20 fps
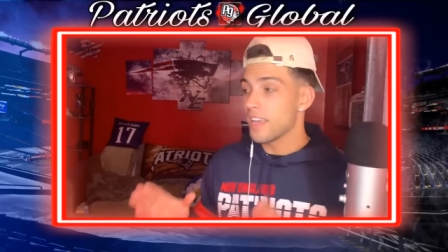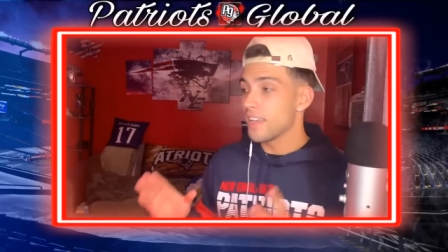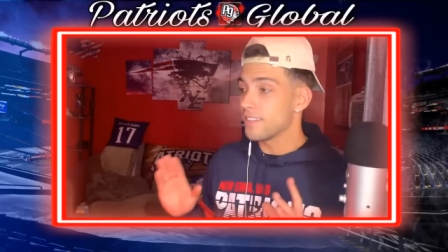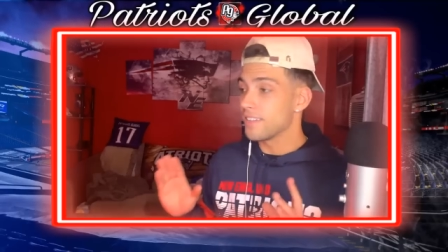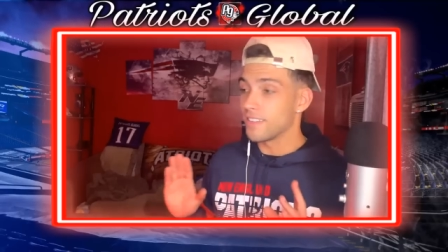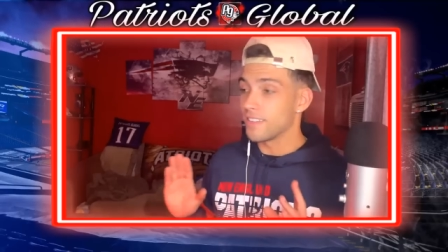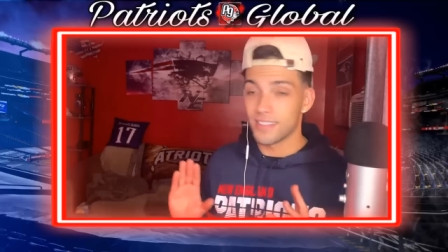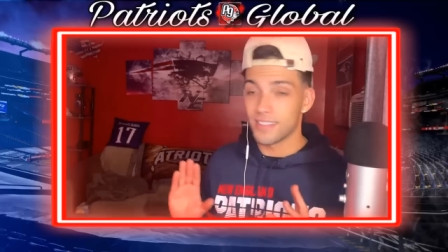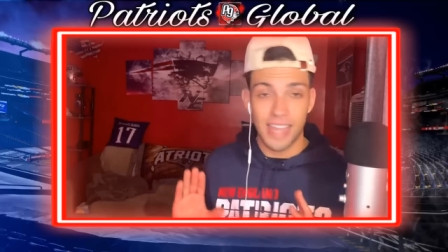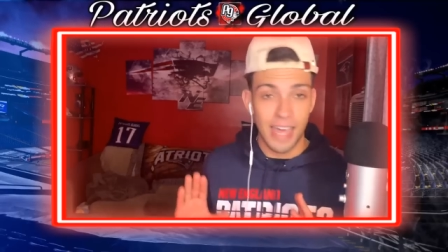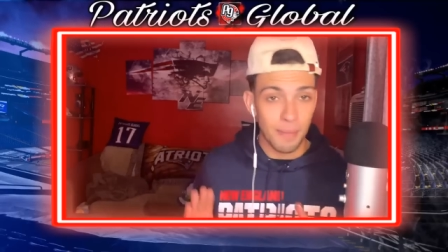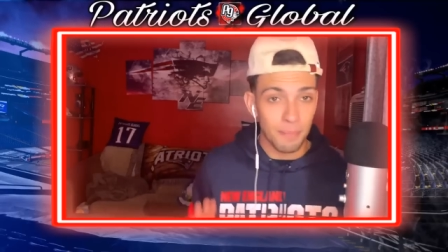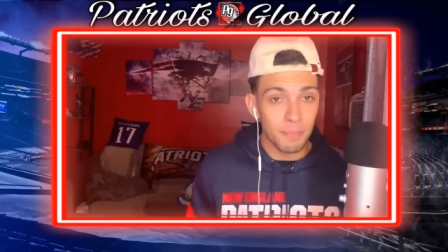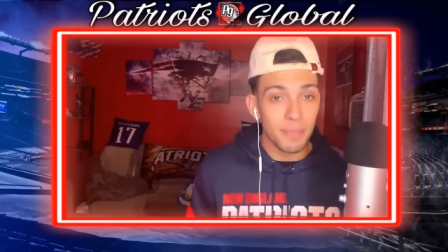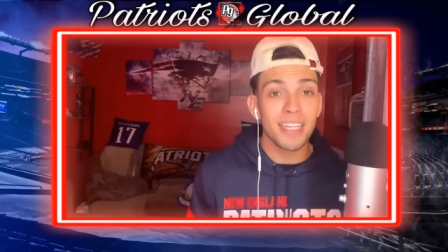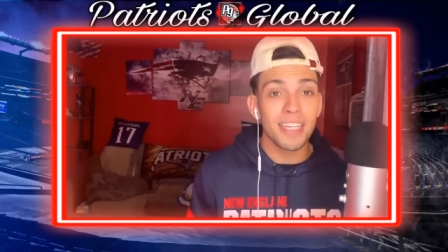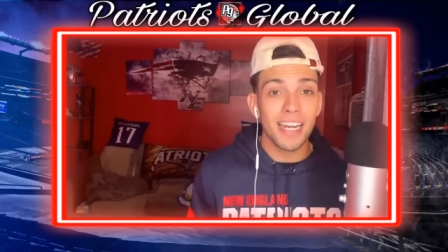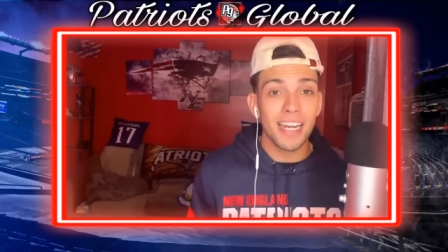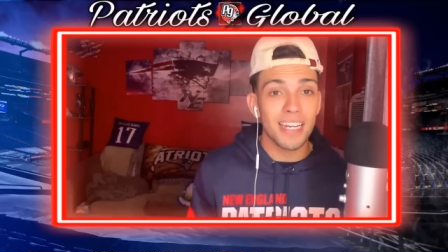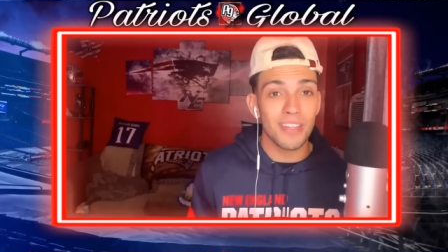Does that
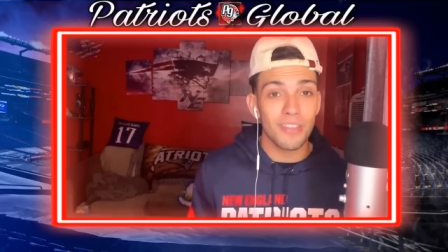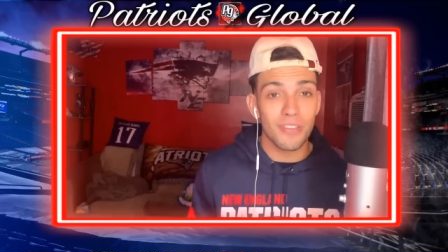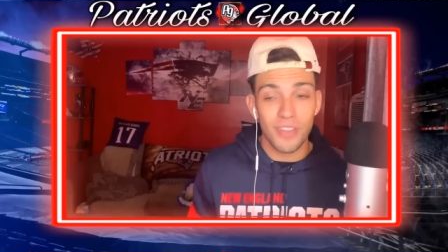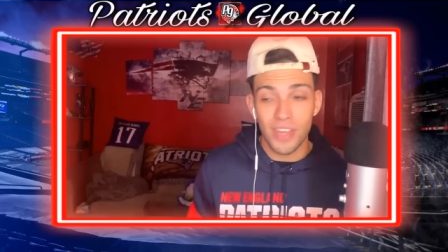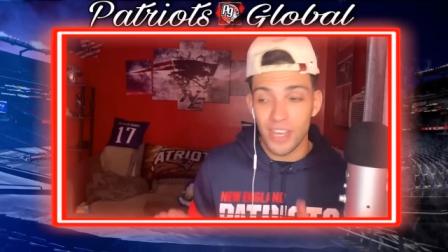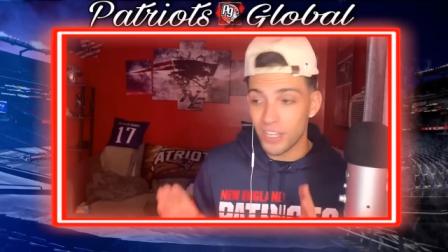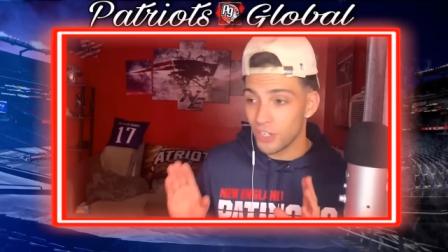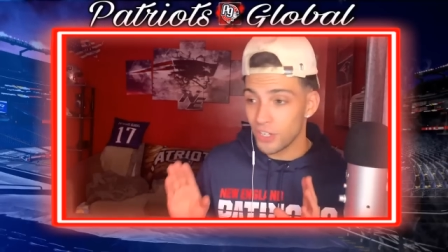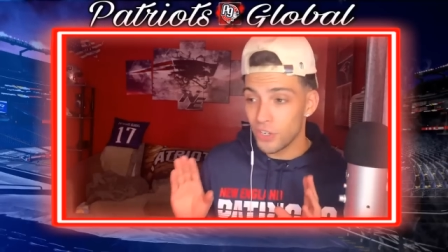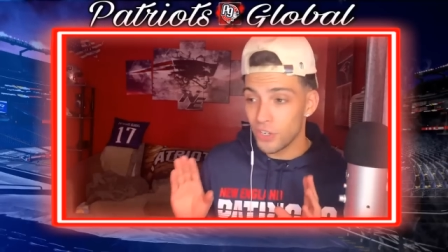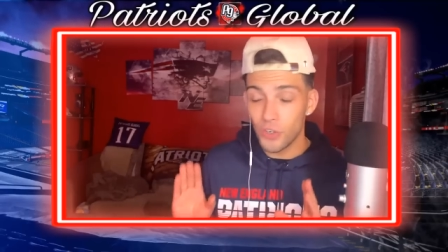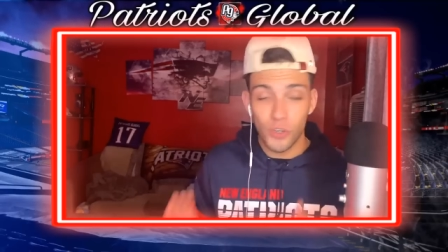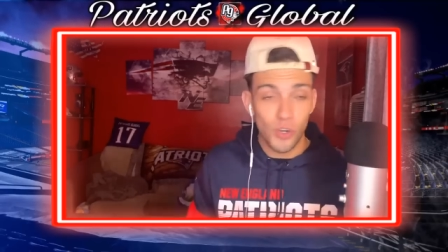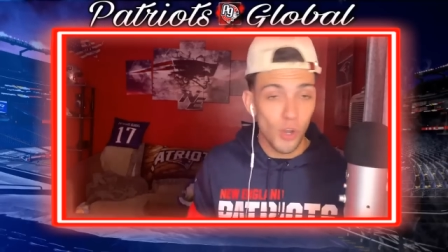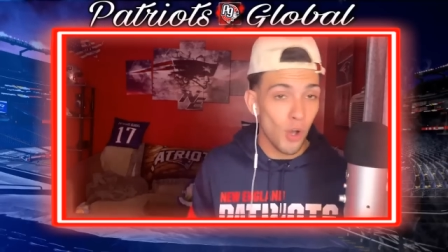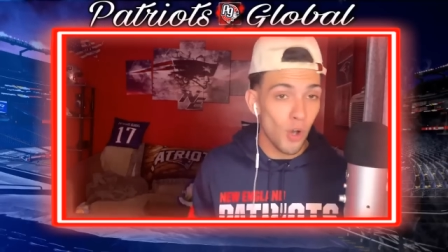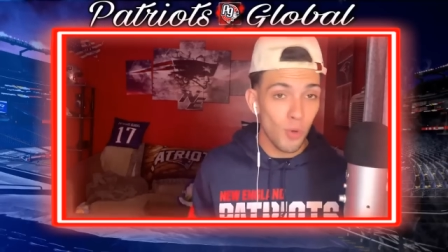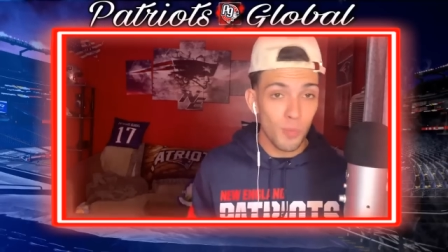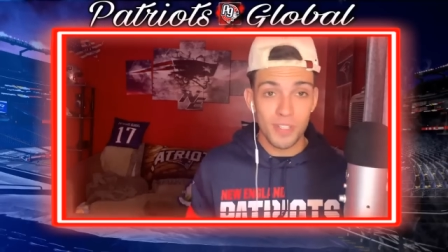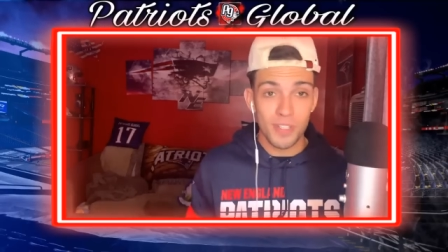mean anything?
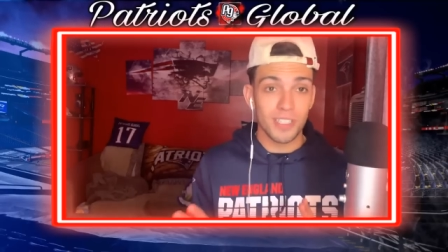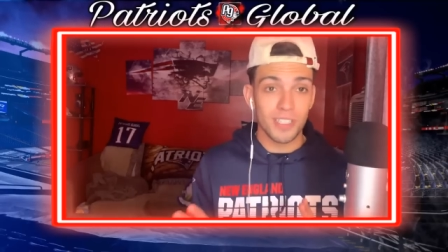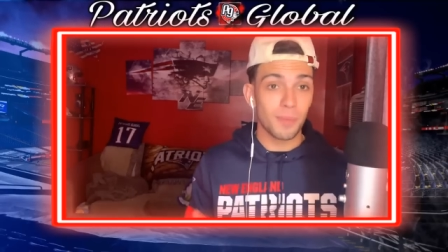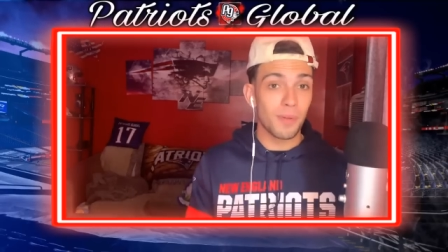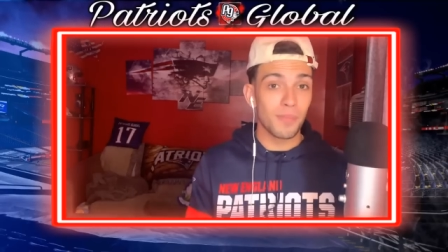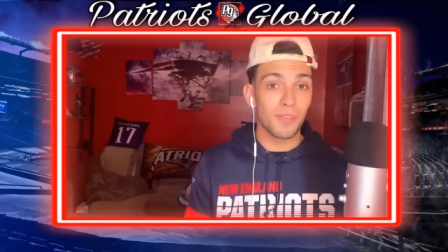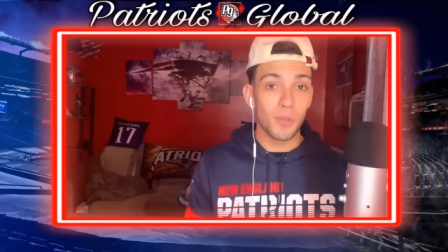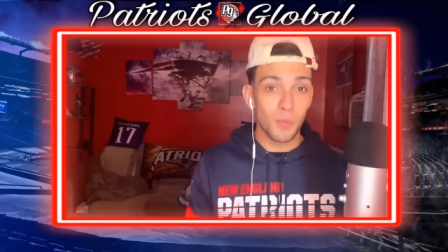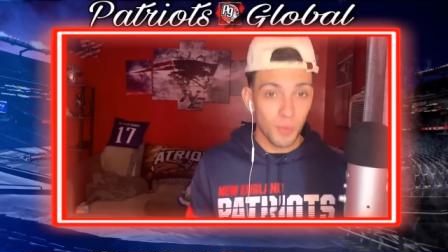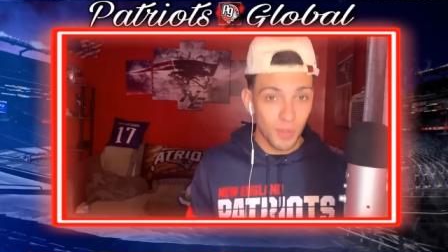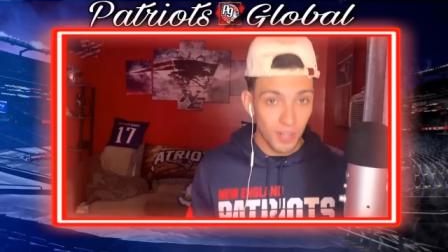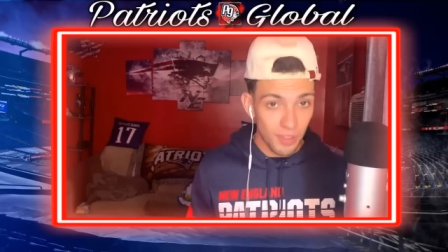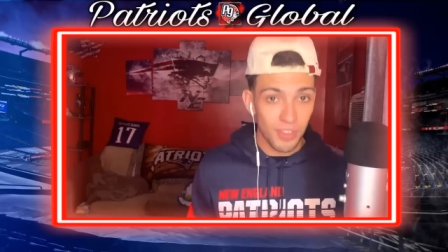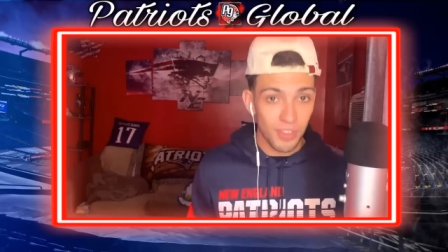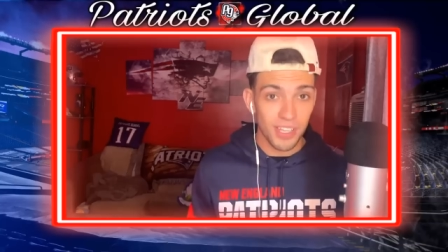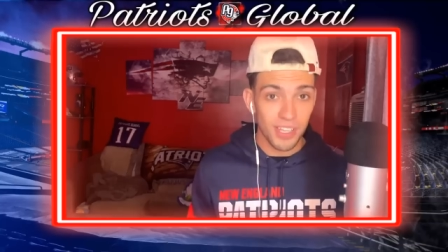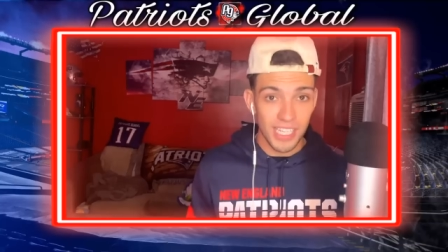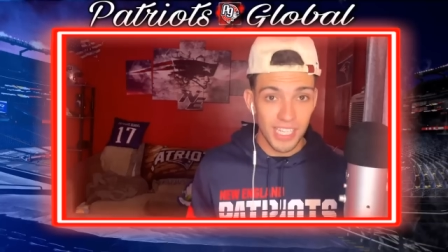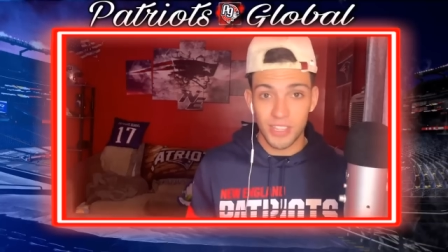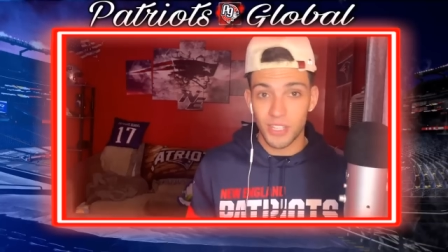No, but some of you want to
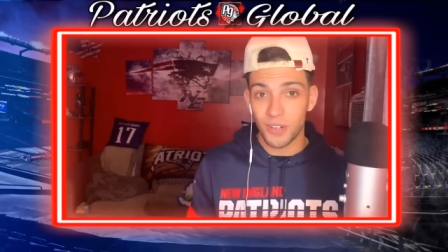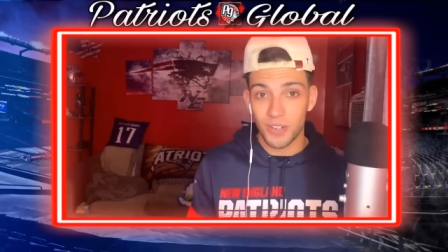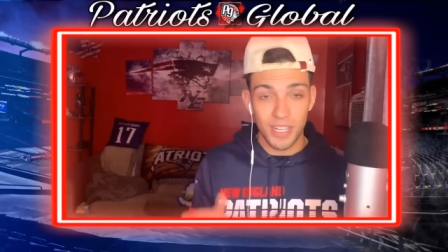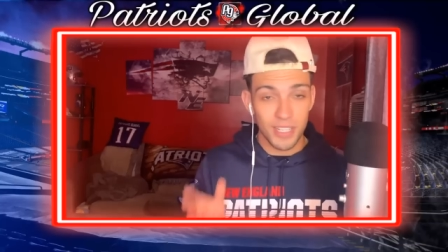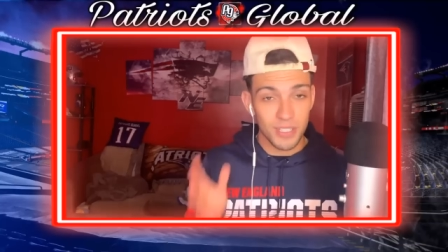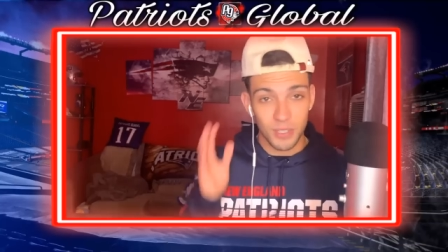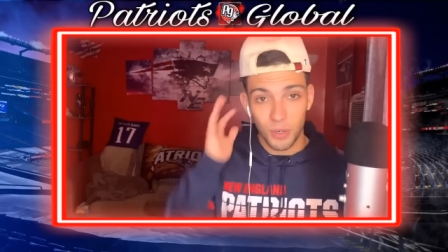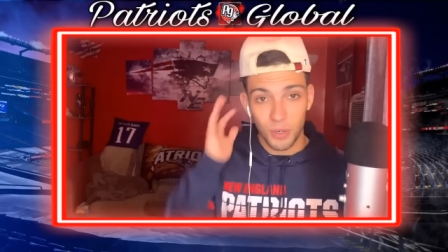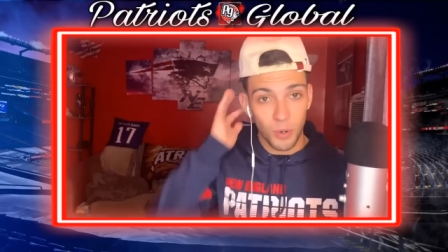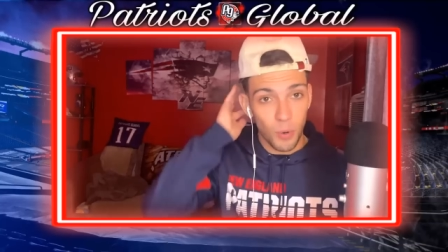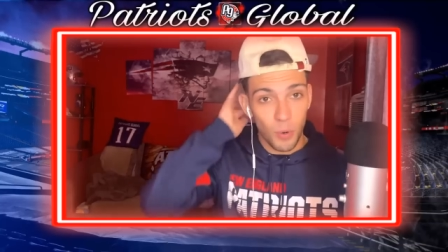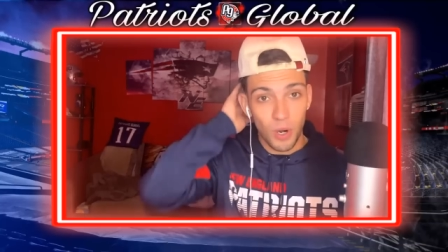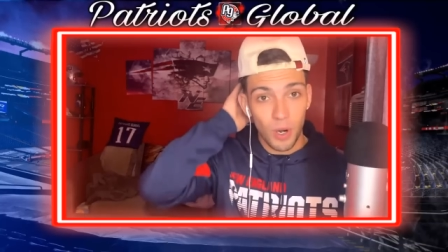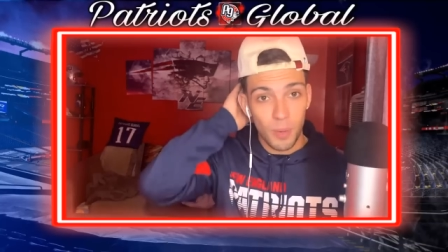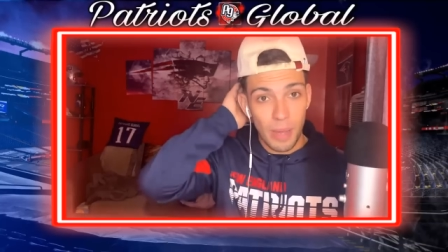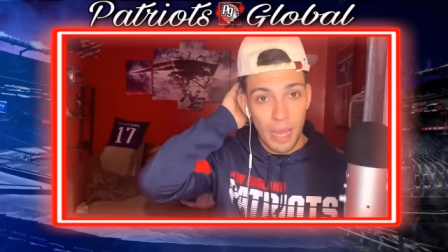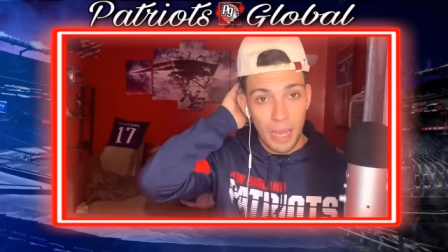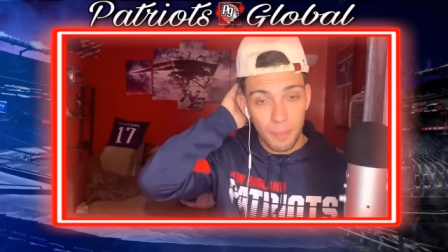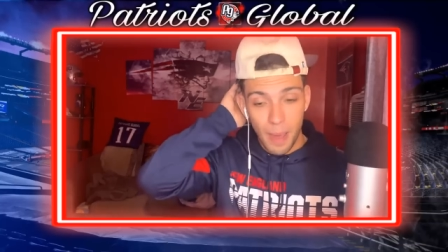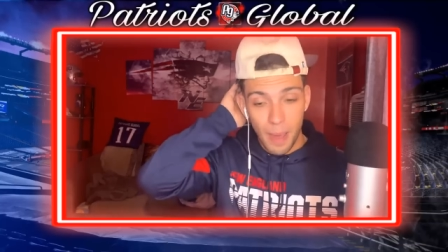think that there is a
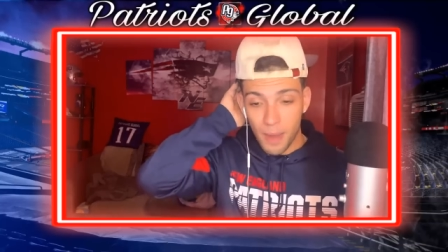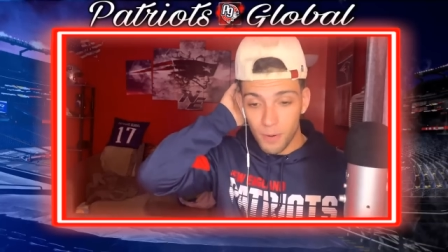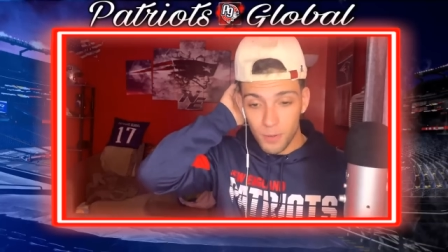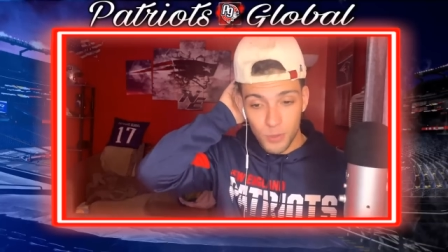quarterback battle.